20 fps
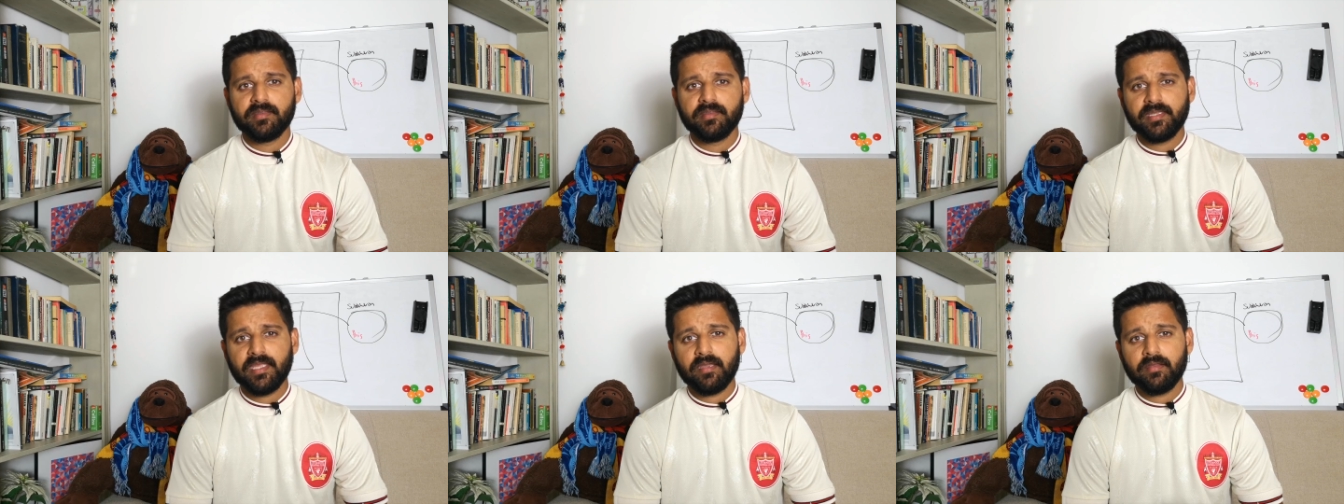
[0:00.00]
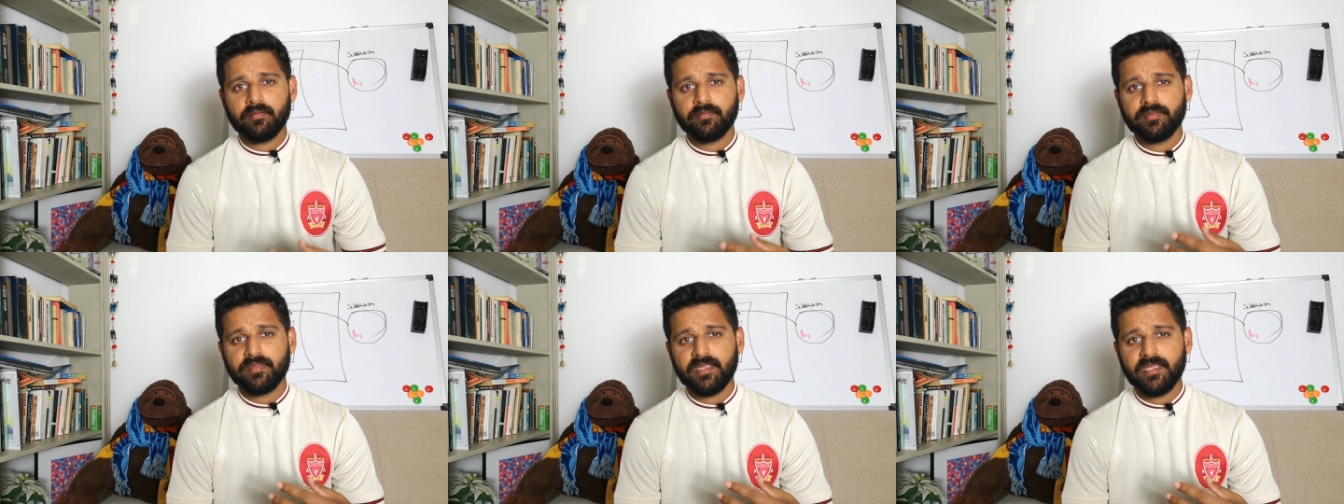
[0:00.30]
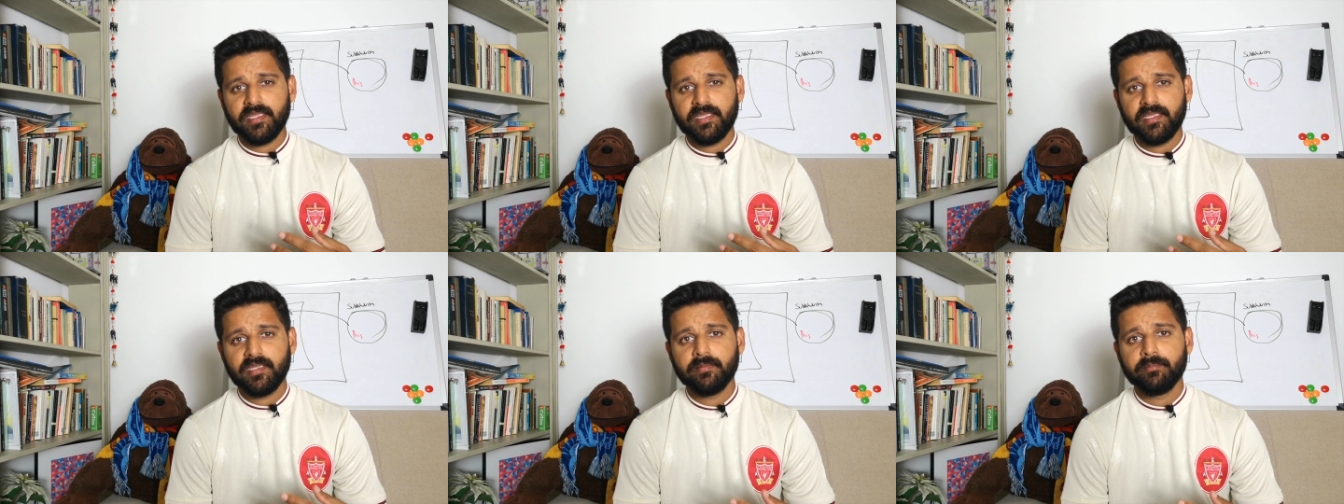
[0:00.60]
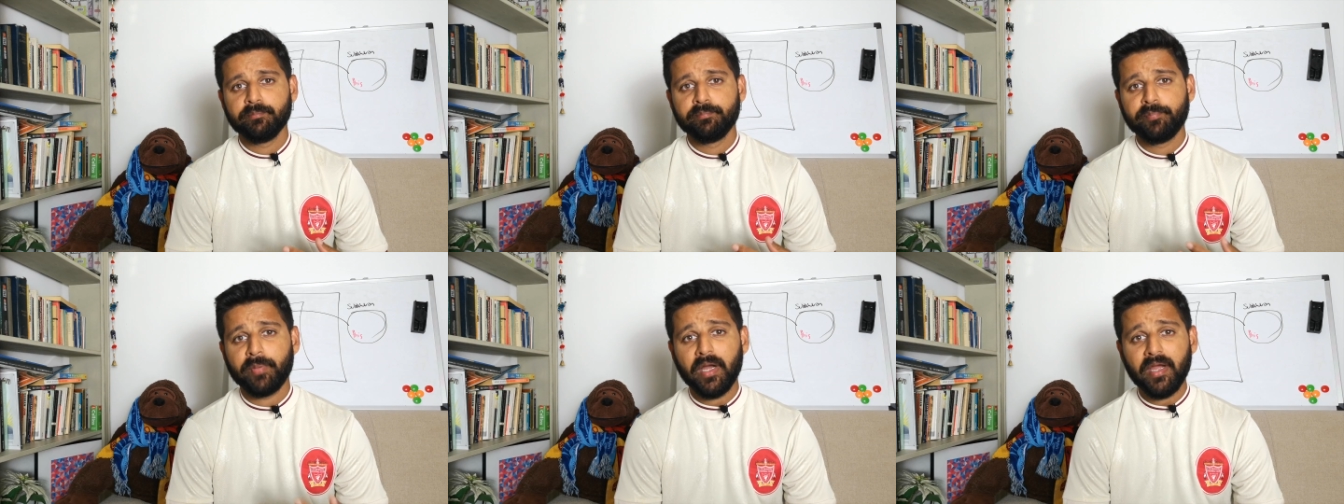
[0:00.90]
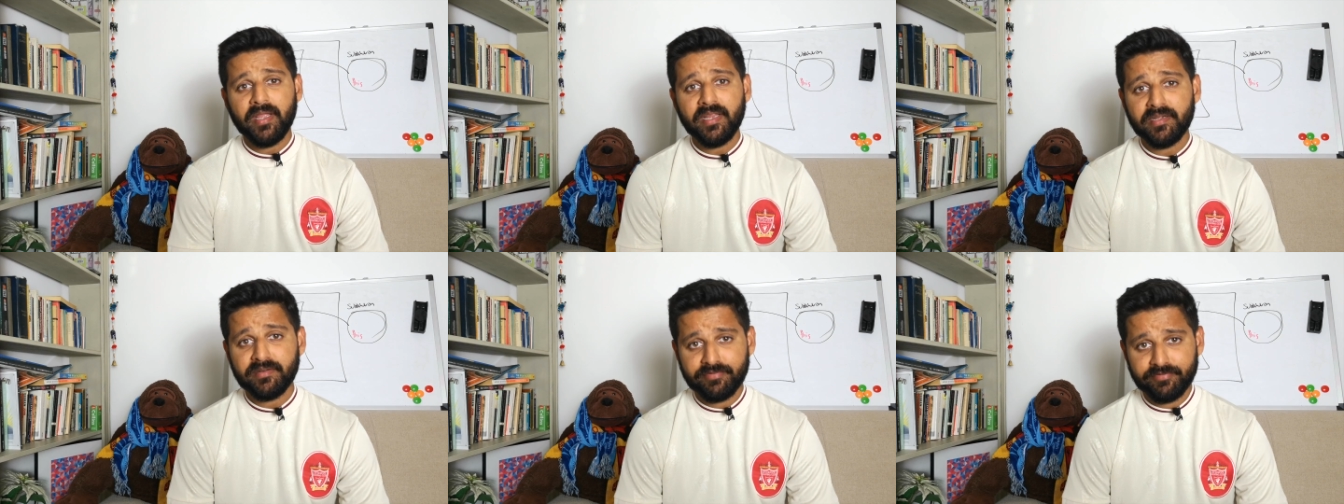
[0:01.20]
Now the
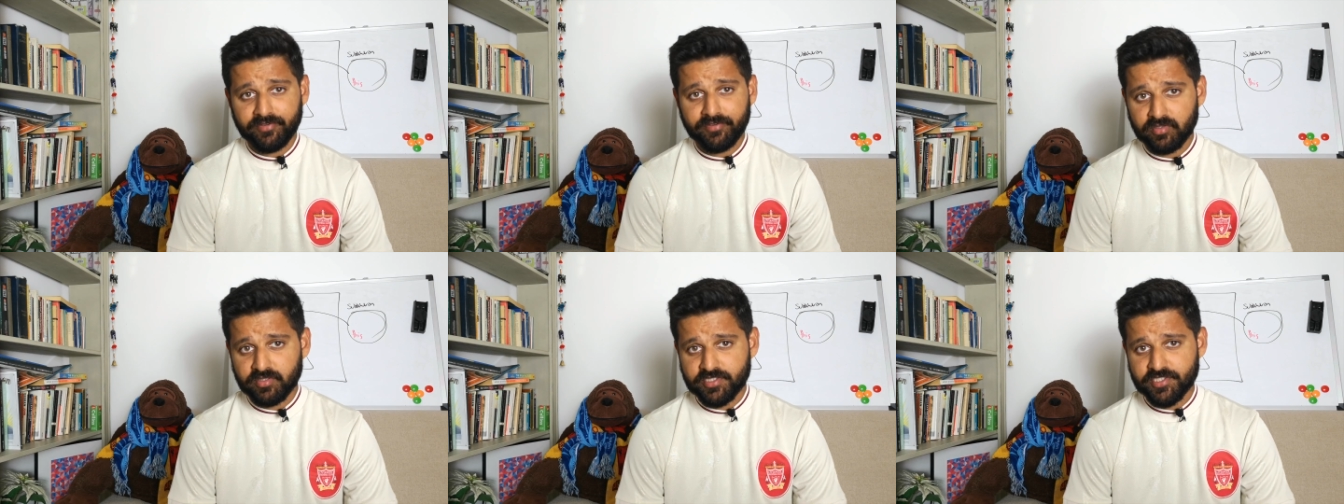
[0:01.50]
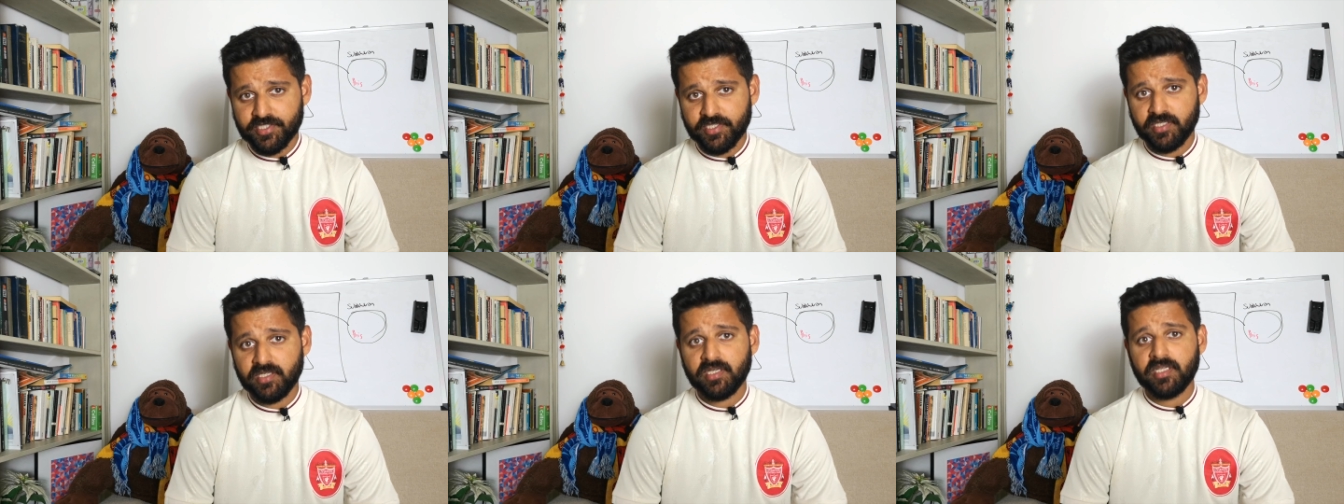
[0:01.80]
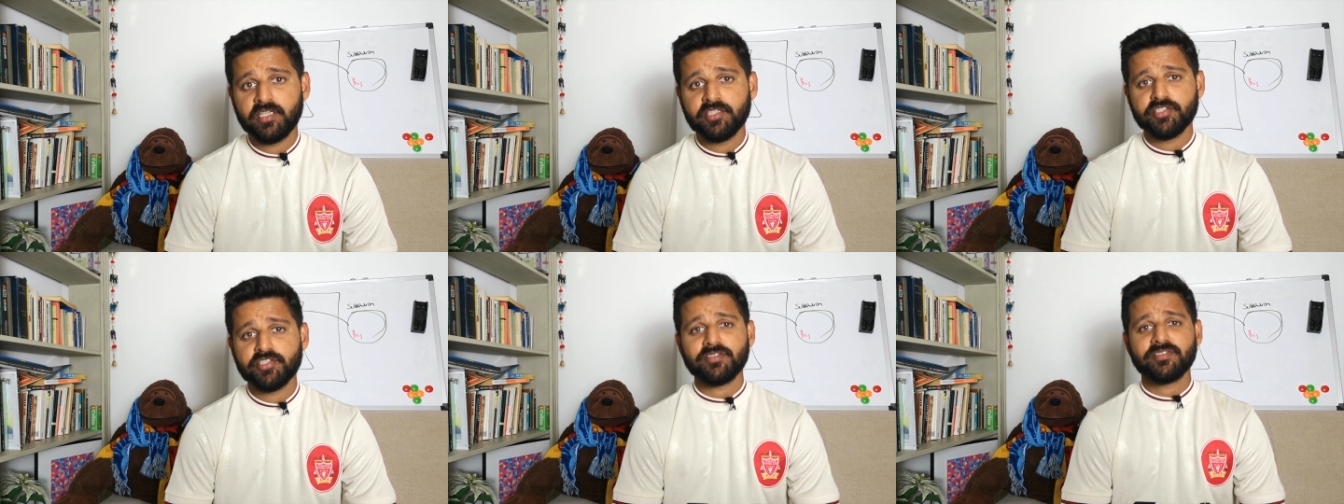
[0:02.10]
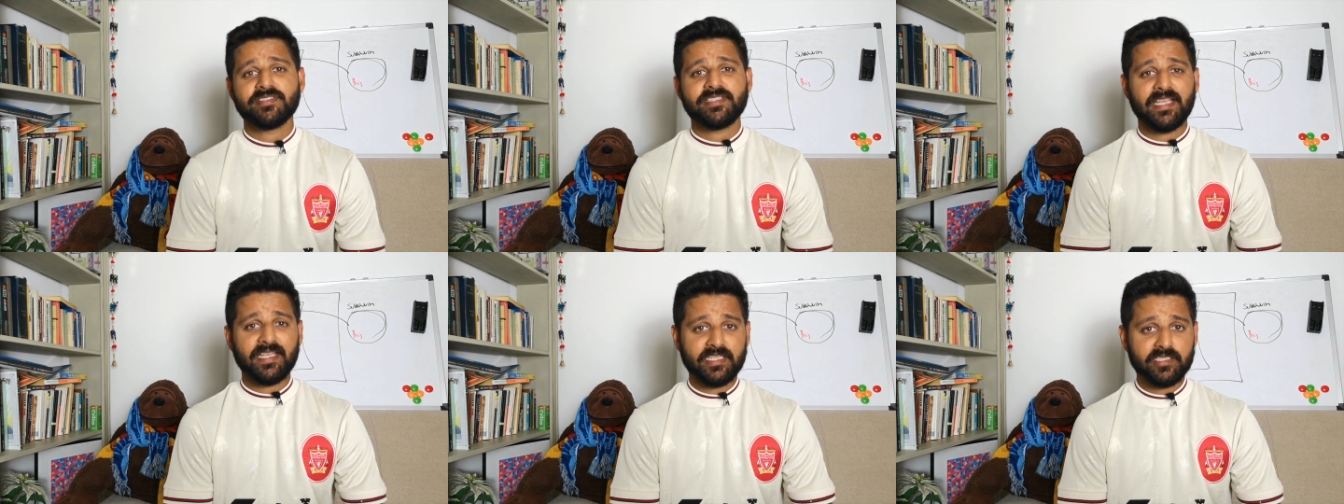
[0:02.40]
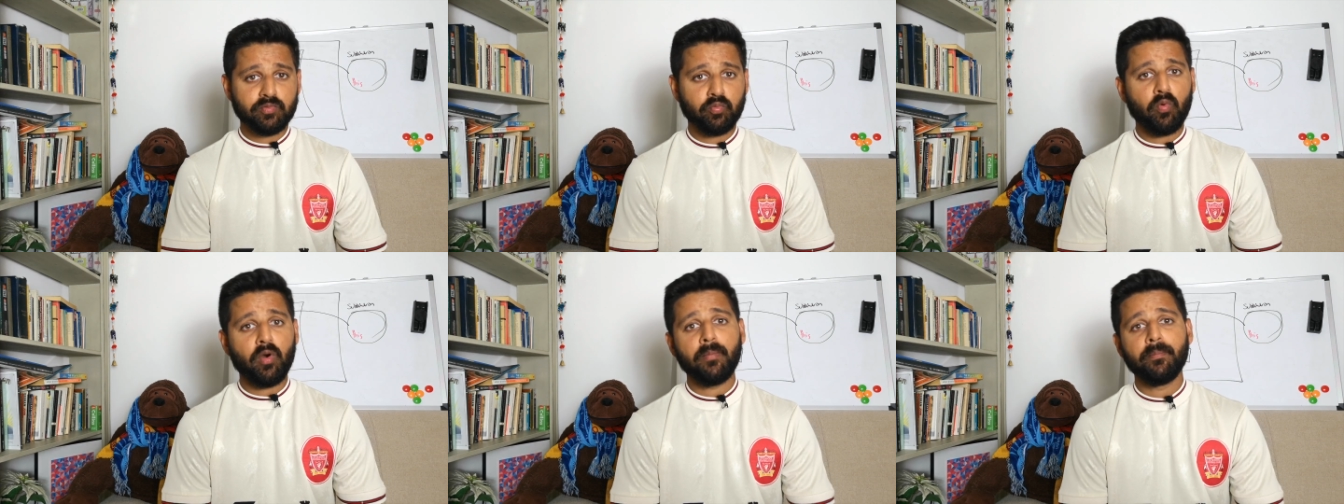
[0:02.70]
bind function just
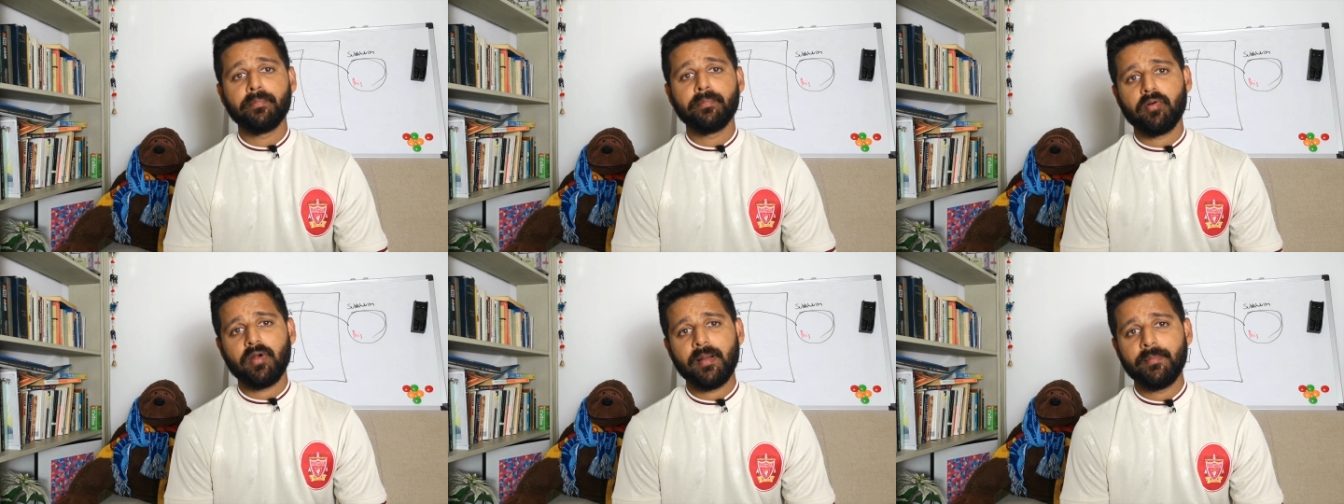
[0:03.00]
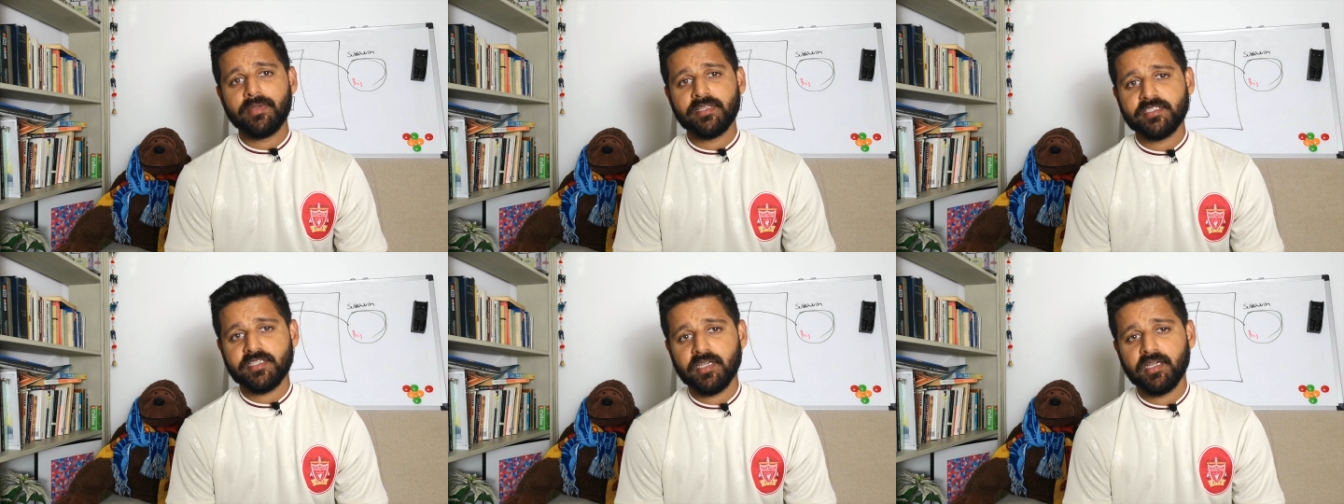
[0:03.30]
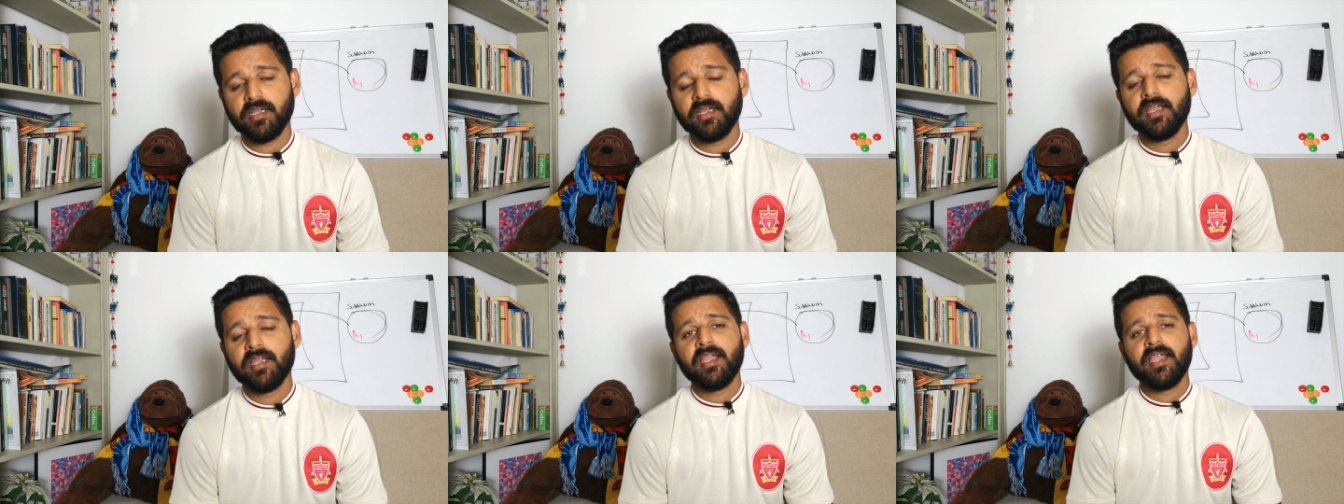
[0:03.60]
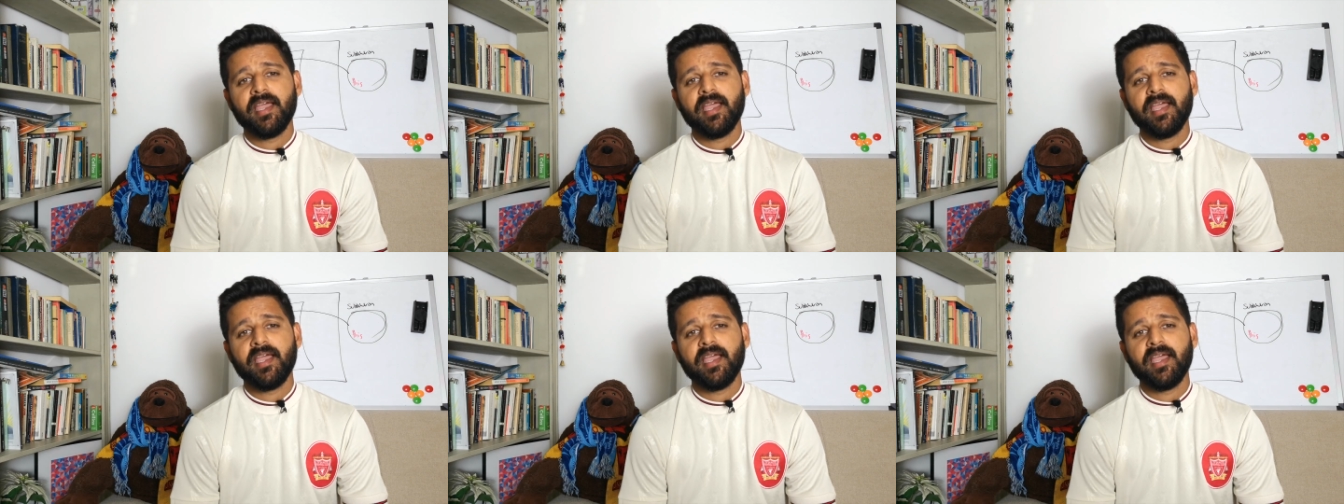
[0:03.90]
takes one parameter